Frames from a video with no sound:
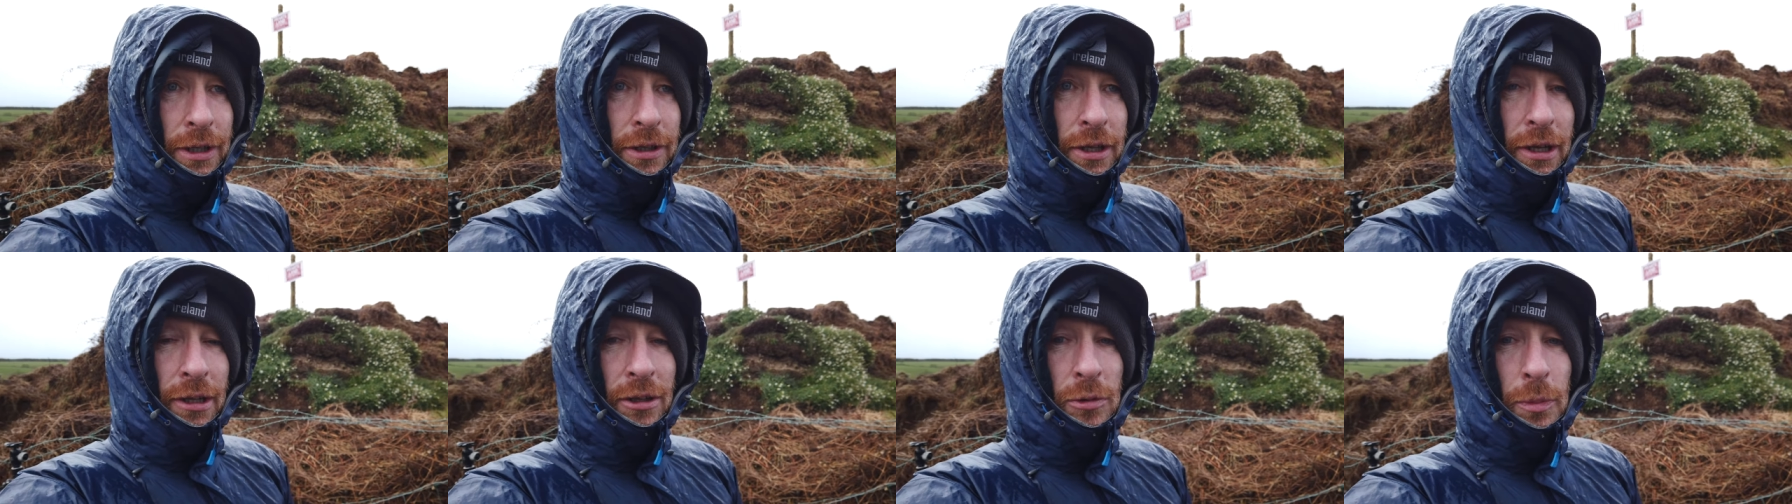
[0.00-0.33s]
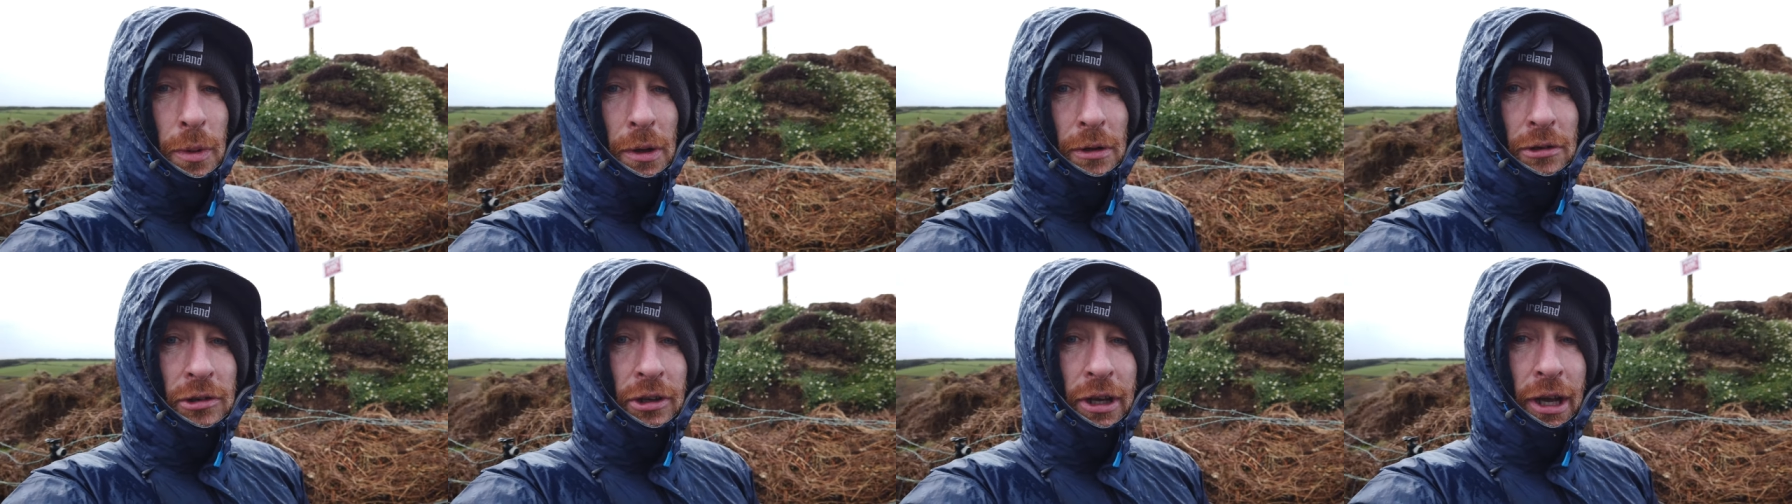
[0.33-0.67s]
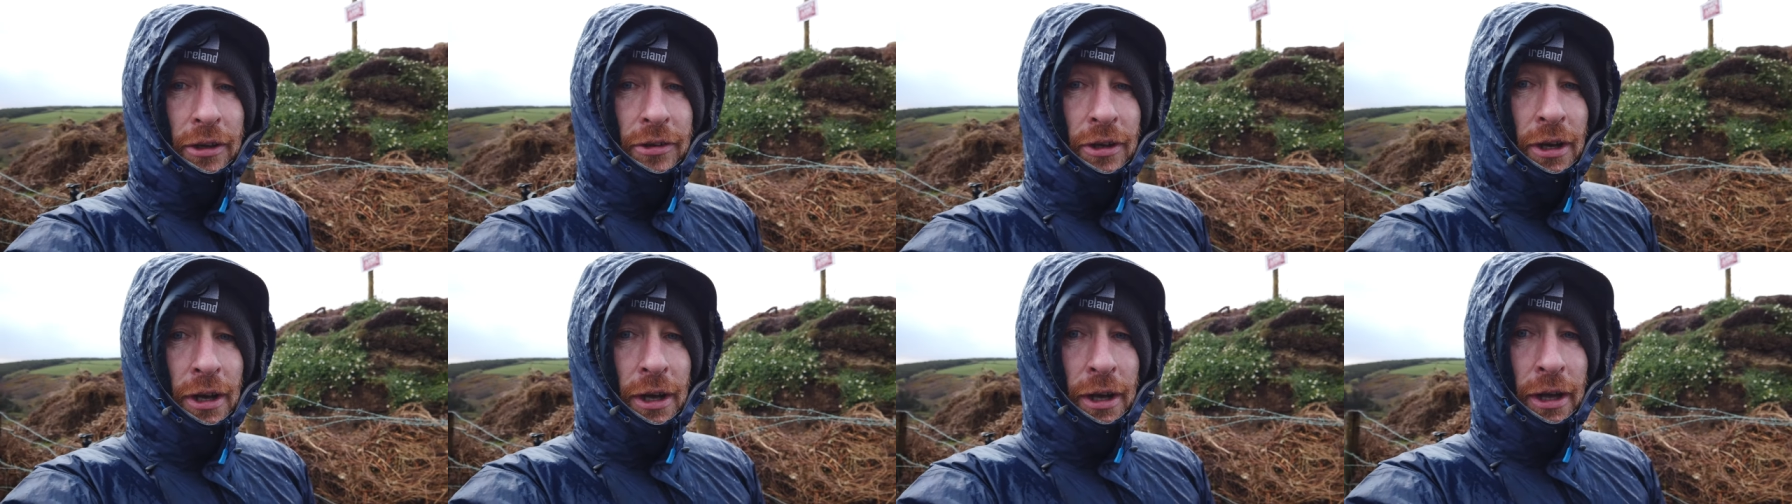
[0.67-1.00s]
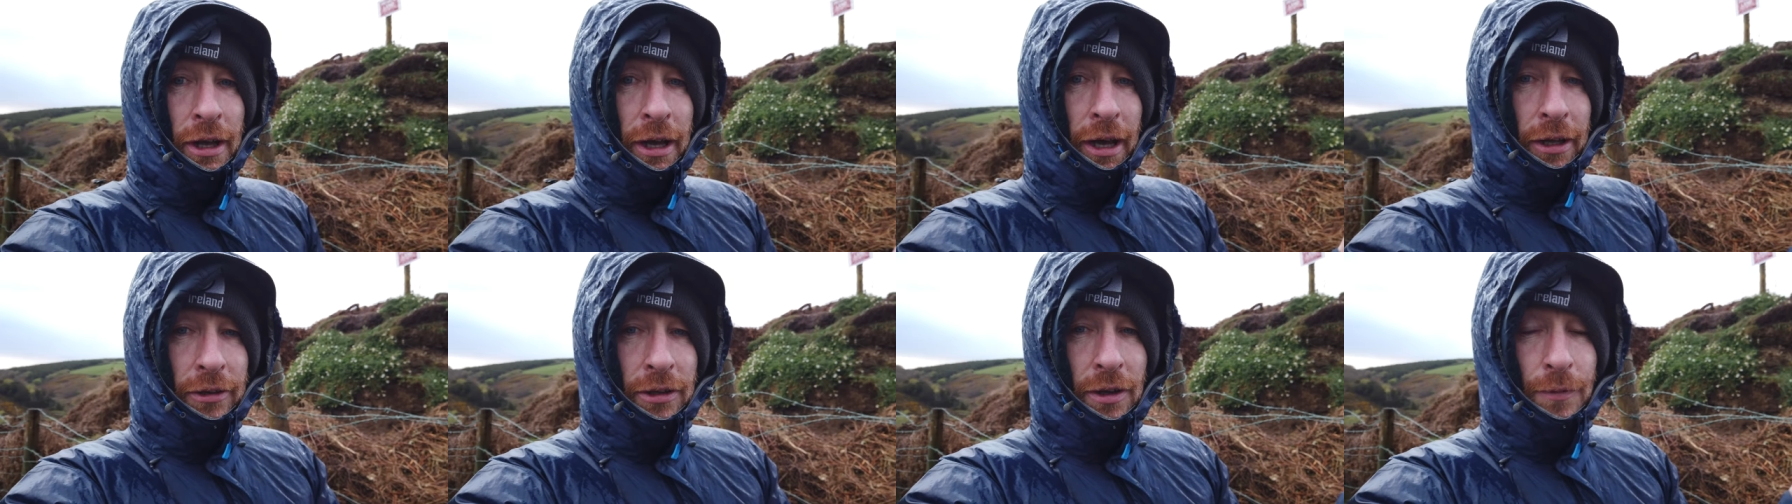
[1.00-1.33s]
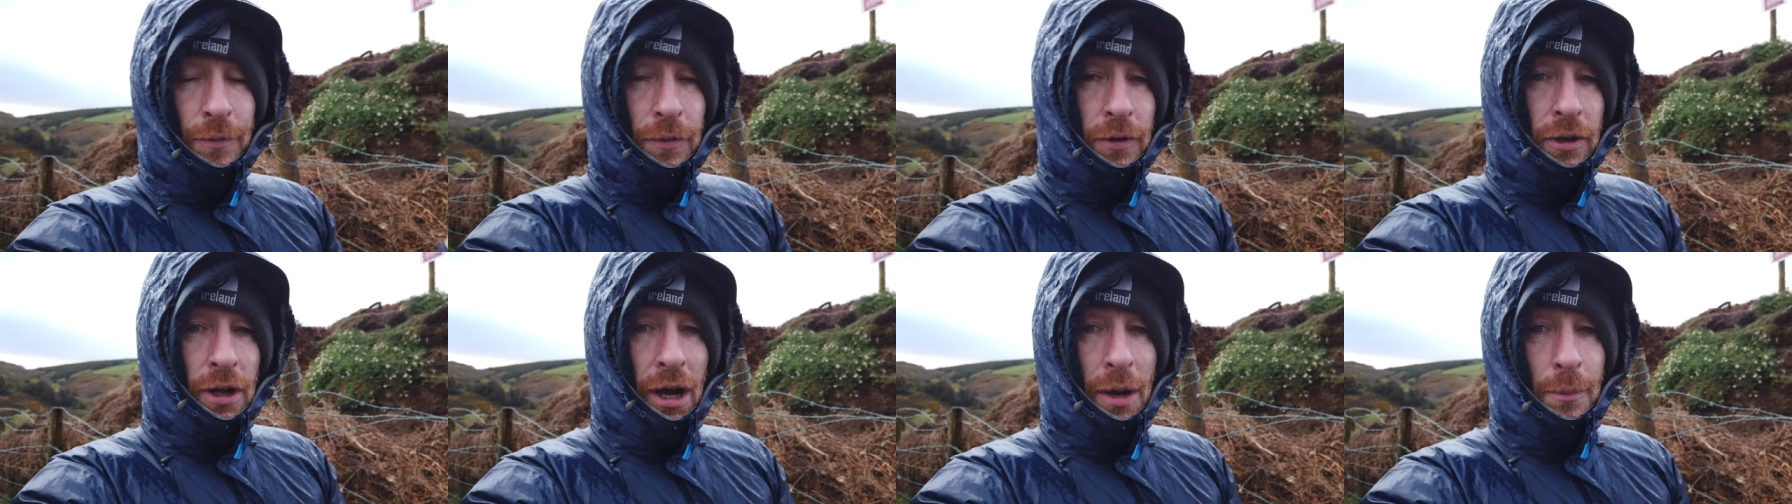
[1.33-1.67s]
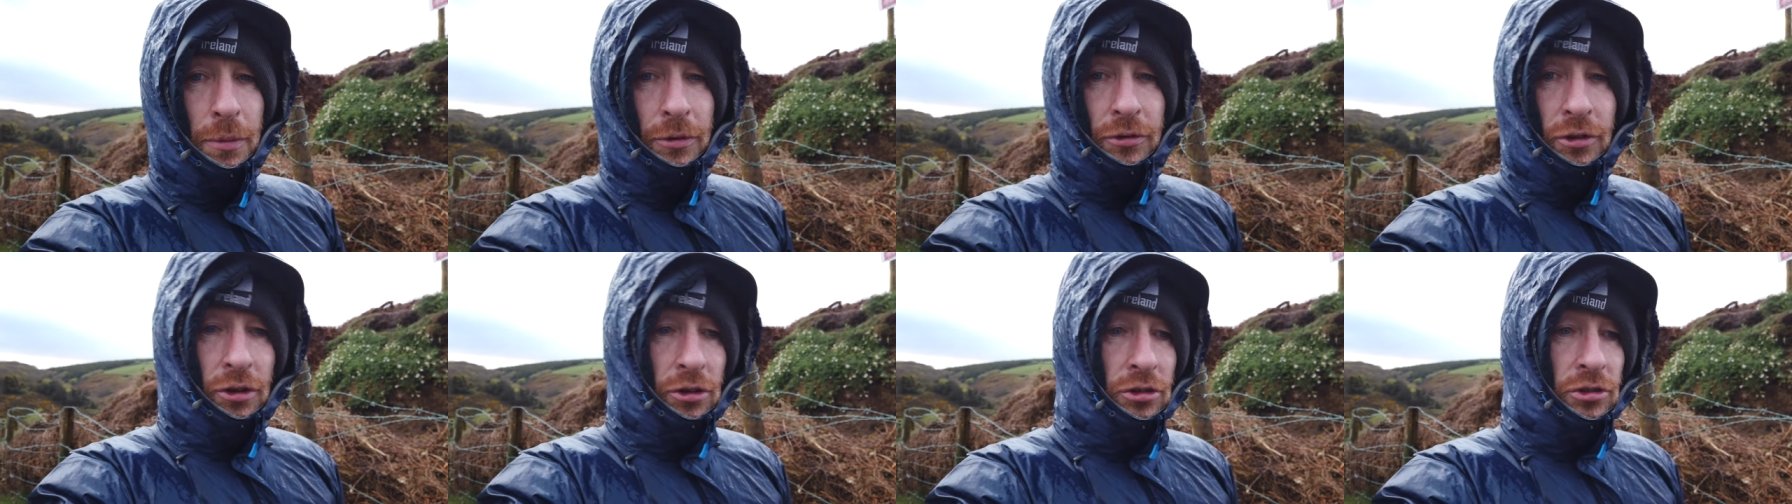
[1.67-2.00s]
I think, to be able to get a different
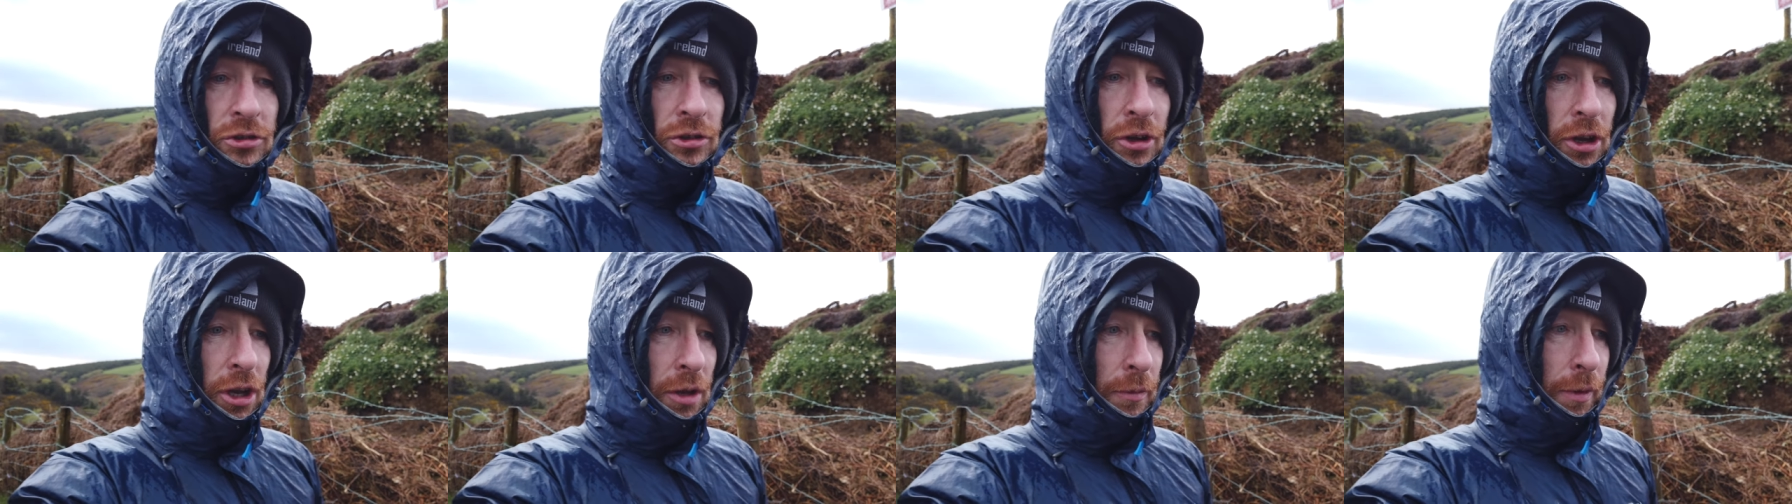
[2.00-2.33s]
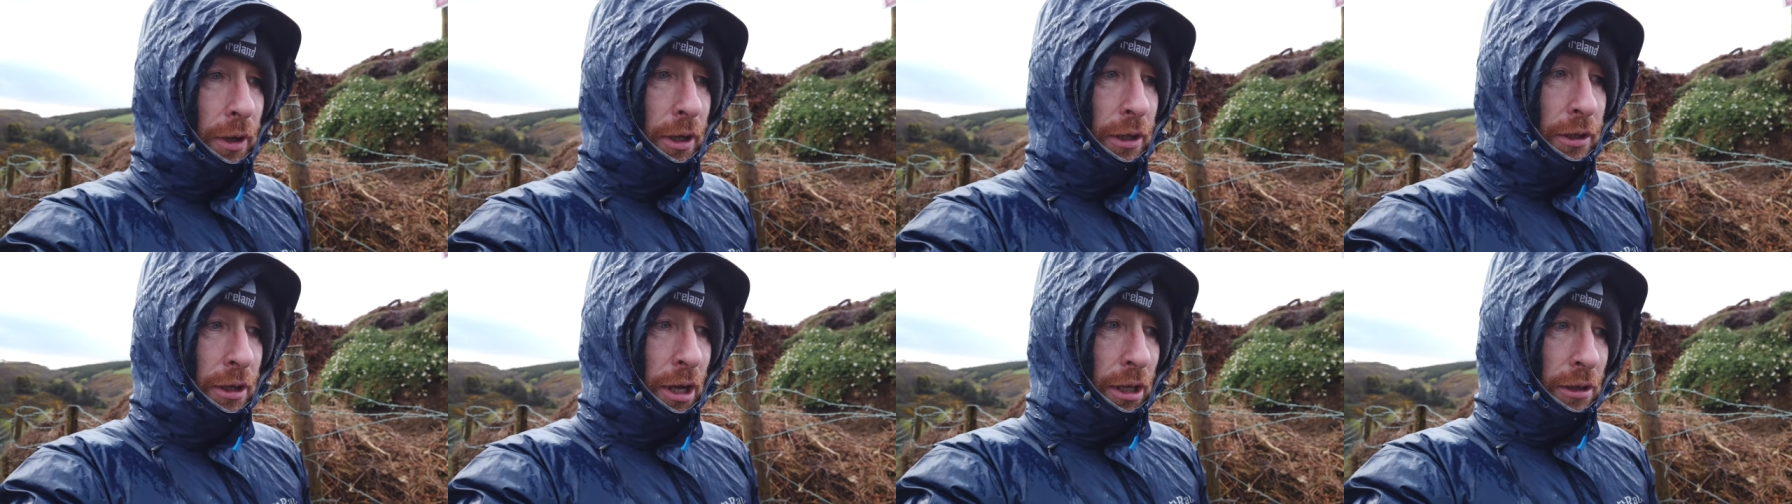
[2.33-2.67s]
composition anyway.